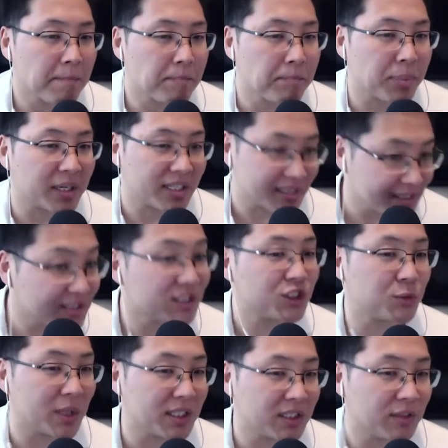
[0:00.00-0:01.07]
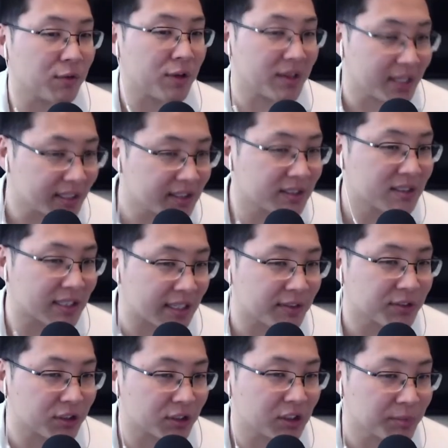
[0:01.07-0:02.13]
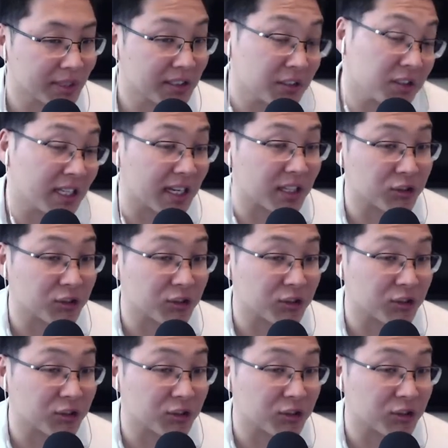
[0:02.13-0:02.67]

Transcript: But in this situation, for this set of circumstances,